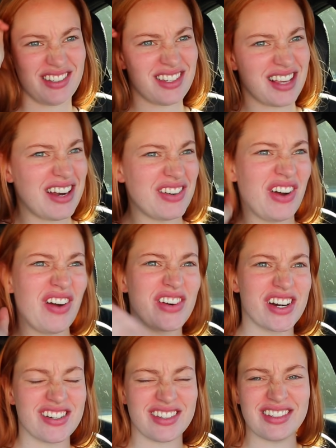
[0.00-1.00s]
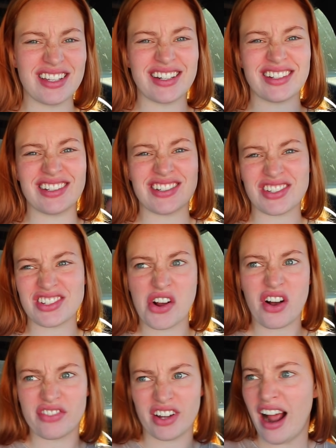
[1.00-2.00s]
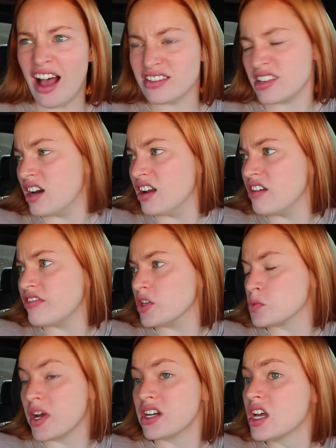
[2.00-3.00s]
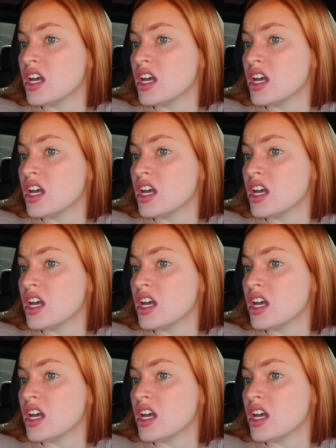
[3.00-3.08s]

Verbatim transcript: it's got new owners, like, to just show off their house. I don't know, it feels weird.